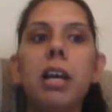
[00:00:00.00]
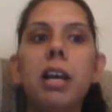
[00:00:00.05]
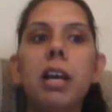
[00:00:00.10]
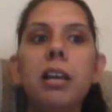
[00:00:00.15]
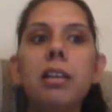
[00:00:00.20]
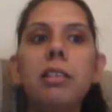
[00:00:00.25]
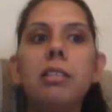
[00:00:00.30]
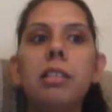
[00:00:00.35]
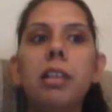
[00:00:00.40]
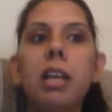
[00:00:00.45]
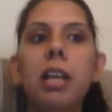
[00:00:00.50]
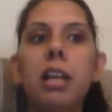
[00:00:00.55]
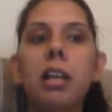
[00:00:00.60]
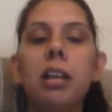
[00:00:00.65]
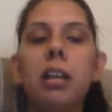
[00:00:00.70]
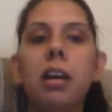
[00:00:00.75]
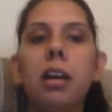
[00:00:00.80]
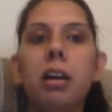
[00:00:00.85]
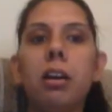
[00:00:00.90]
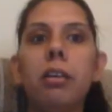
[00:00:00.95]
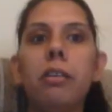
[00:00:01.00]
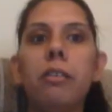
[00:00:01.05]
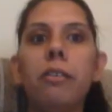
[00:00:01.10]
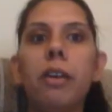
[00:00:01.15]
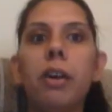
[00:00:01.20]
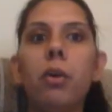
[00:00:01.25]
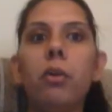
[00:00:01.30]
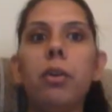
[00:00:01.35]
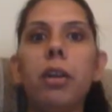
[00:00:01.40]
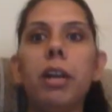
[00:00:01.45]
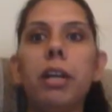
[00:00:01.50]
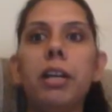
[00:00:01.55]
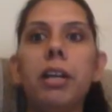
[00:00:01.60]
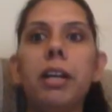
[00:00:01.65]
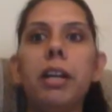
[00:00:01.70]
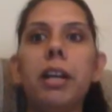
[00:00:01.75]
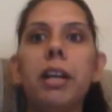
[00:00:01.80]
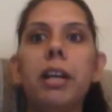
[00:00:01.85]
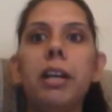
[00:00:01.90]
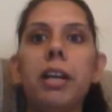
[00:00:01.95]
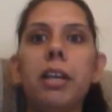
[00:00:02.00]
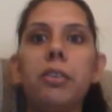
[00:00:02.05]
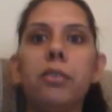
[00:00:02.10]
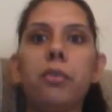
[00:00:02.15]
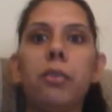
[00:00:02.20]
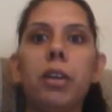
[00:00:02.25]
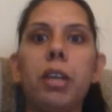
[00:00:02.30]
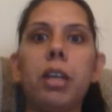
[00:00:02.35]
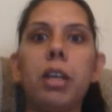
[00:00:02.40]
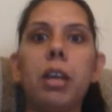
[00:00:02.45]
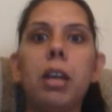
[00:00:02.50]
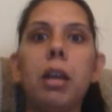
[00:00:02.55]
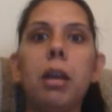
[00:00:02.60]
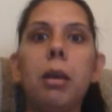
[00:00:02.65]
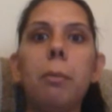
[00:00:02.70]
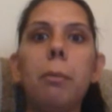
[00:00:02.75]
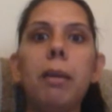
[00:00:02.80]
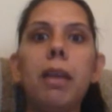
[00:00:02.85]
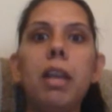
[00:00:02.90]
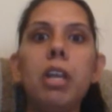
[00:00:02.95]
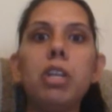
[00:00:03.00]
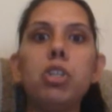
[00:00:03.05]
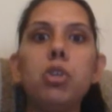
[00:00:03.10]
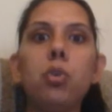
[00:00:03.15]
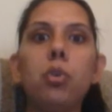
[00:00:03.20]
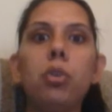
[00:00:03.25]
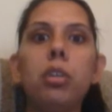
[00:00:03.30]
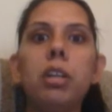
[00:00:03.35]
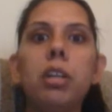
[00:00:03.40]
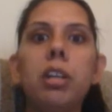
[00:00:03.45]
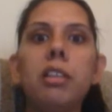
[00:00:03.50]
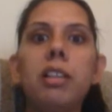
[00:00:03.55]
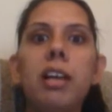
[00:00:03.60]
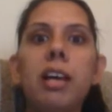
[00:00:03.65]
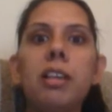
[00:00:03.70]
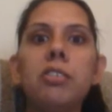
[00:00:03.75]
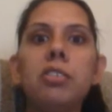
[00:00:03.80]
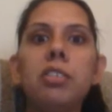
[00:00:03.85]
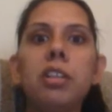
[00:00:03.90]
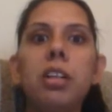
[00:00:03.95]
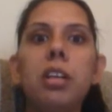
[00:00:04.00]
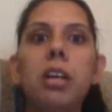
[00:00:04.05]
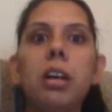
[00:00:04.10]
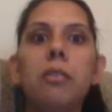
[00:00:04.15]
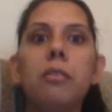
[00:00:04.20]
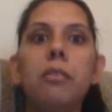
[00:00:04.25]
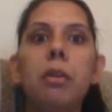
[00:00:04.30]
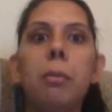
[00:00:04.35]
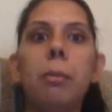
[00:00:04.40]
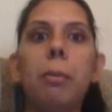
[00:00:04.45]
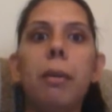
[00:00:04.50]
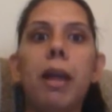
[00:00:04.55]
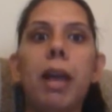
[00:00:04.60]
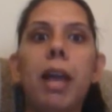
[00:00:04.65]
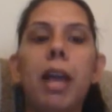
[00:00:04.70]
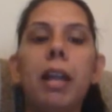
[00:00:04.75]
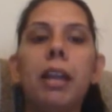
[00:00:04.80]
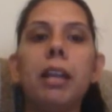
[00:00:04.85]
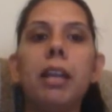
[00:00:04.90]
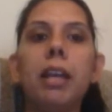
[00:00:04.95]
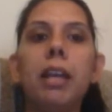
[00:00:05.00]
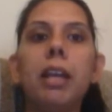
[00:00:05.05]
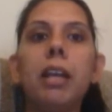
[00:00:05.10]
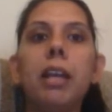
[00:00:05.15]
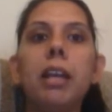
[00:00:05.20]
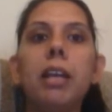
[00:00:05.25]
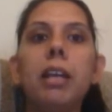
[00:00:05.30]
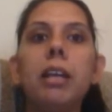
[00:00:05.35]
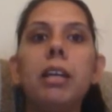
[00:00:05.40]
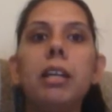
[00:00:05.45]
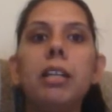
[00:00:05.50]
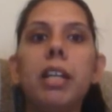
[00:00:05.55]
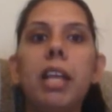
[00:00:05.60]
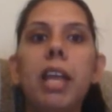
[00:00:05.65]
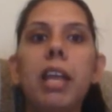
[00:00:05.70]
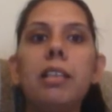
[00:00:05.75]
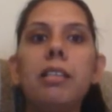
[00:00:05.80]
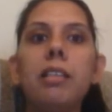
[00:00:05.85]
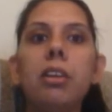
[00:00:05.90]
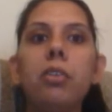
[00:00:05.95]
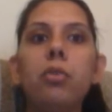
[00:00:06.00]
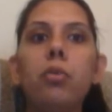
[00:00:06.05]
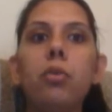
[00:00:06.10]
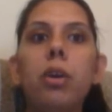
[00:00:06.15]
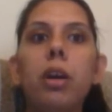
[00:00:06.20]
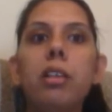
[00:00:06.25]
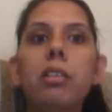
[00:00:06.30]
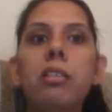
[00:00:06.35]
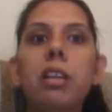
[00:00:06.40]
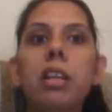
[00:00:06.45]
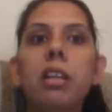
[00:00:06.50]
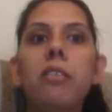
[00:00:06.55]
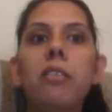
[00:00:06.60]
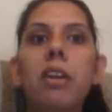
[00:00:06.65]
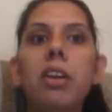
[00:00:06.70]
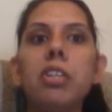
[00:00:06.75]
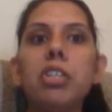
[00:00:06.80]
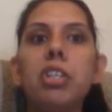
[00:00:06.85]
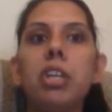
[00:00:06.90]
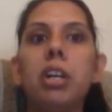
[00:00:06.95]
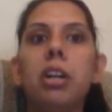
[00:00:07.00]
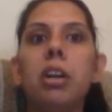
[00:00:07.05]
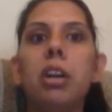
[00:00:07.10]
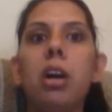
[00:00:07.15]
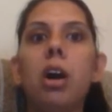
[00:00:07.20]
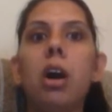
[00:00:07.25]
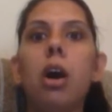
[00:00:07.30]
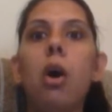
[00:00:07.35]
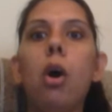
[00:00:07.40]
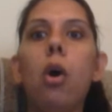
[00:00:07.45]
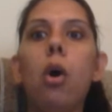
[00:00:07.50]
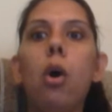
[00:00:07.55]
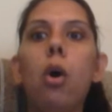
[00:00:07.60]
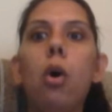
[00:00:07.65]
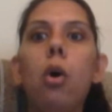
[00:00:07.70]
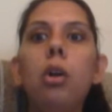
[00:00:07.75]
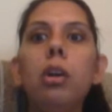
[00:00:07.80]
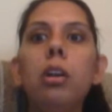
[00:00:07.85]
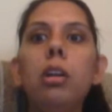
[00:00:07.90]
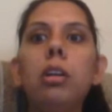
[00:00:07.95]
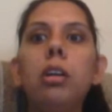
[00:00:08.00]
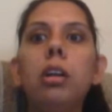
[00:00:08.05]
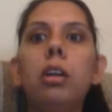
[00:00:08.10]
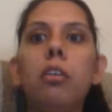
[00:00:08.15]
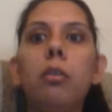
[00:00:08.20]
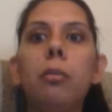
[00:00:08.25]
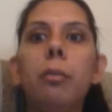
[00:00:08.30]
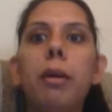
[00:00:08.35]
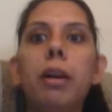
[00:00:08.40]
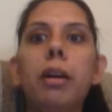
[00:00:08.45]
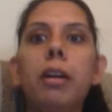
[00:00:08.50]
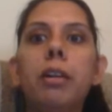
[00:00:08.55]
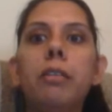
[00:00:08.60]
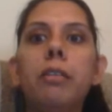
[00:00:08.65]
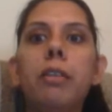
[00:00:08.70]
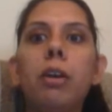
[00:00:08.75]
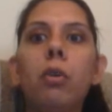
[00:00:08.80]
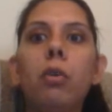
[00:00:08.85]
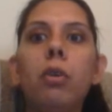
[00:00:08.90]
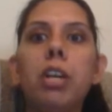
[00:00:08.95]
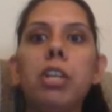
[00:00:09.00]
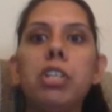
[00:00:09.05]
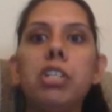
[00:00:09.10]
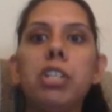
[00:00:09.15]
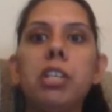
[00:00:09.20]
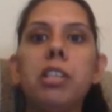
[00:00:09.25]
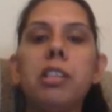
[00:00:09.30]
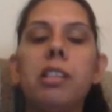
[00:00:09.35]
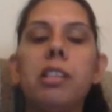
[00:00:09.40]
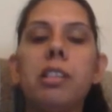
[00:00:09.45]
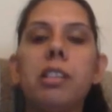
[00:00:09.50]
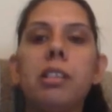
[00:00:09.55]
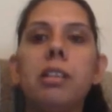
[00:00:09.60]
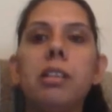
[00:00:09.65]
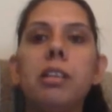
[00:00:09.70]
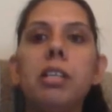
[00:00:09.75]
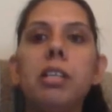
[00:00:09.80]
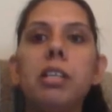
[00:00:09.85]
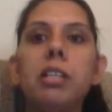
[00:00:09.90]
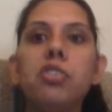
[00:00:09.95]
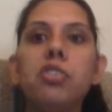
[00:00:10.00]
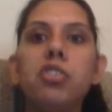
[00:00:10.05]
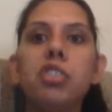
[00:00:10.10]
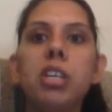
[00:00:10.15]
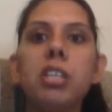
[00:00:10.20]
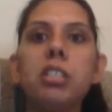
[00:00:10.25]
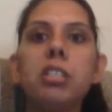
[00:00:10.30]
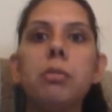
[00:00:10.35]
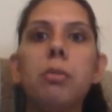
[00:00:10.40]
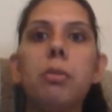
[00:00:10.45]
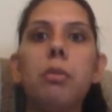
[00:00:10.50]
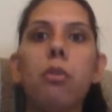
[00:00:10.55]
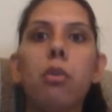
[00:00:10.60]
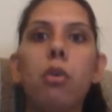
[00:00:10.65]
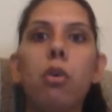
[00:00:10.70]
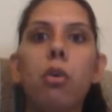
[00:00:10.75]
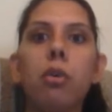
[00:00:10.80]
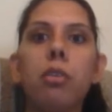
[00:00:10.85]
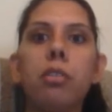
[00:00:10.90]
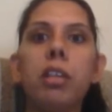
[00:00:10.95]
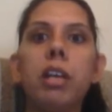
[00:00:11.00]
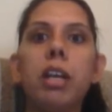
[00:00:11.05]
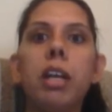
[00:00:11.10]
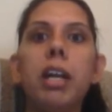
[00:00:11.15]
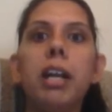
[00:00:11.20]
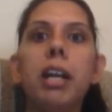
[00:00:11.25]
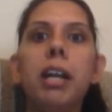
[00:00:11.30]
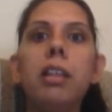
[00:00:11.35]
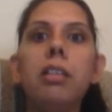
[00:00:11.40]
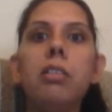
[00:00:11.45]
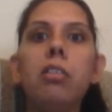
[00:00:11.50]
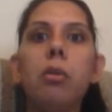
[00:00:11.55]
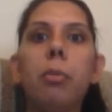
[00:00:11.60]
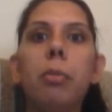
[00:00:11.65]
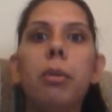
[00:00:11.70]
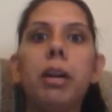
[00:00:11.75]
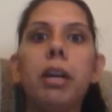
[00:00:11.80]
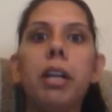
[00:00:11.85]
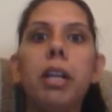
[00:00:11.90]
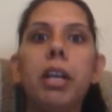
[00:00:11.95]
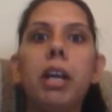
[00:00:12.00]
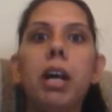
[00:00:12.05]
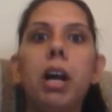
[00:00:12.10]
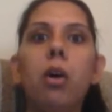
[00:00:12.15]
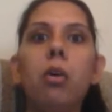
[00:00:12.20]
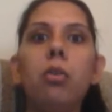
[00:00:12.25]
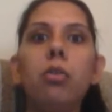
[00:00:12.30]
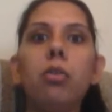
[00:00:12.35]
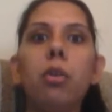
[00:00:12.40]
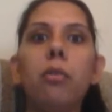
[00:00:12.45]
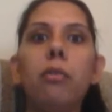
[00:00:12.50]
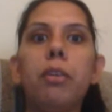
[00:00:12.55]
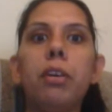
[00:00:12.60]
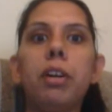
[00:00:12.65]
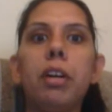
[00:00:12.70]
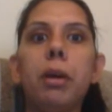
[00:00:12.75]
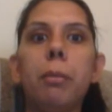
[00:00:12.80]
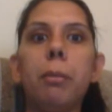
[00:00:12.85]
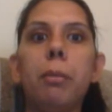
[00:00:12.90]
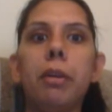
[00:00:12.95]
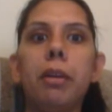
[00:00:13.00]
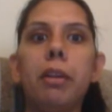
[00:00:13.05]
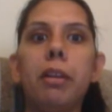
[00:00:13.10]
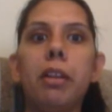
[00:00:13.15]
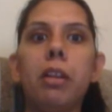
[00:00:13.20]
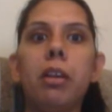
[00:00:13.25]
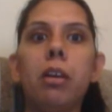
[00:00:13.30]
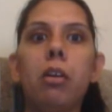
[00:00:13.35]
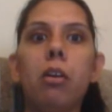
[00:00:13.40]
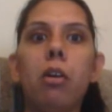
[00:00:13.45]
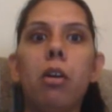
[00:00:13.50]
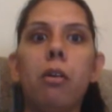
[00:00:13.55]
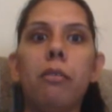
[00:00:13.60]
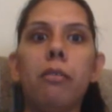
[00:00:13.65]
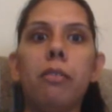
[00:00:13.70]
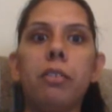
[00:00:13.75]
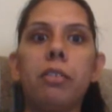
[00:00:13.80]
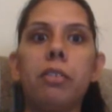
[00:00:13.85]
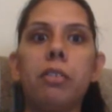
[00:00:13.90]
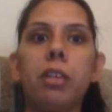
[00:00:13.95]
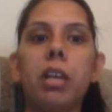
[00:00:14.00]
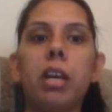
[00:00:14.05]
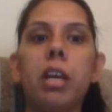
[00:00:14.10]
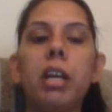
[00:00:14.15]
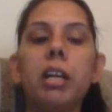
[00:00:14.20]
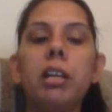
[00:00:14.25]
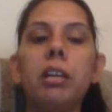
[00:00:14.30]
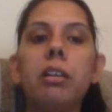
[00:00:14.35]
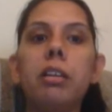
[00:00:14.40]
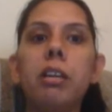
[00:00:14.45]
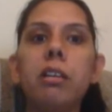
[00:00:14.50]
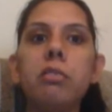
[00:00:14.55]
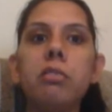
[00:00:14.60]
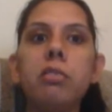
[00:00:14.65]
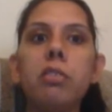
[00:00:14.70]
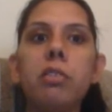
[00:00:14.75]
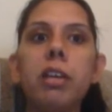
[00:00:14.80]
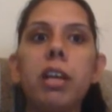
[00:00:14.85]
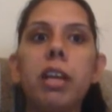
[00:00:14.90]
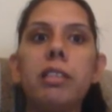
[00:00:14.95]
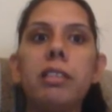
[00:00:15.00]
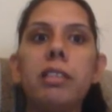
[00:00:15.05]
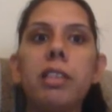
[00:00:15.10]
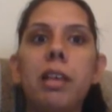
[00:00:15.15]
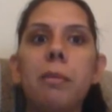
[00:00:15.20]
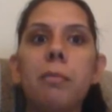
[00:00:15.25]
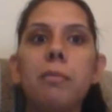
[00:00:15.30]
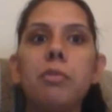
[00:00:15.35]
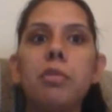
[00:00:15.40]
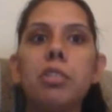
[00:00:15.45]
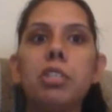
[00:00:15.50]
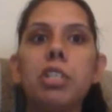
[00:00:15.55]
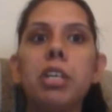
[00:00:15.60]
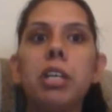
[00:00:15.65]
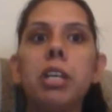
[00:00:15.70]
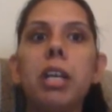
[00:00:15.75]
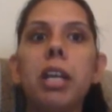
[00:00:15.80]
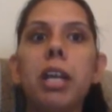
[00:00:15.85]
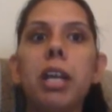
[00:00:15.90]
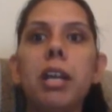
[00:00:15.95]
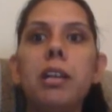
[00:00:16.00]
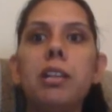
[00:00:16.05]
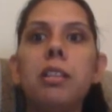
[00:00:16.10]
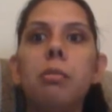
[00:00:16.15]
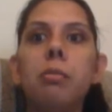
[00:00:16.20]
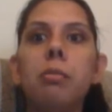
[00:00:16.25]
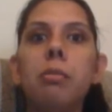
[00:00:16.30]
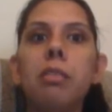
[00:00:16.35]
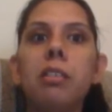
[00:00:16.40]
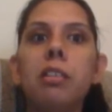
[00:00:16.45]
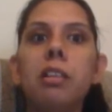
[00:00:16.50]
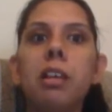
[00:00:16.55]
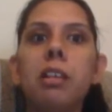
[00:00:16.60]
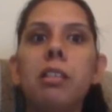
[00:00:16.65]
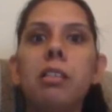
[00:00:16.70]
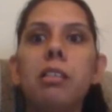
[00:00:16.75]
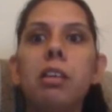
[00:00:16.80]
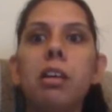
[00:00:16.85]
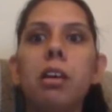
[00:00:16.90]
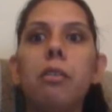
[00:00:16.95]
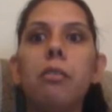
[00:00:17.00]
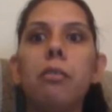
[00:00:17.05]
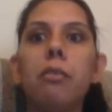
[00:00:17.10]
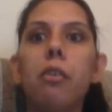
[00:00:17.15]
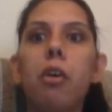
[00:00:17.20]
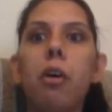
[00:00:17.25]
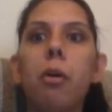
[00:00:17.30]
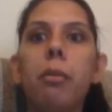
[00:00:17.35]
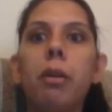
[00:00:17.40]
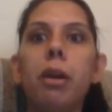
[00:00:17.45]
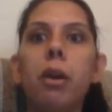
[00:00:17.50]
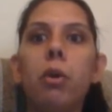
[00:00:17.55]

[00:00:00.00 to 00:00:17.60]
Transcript: is in a regulated industry, make sure the disaster recovery plan takes into consideration all government regulations. Just because it is operating out of a temporary office does not exempt its business from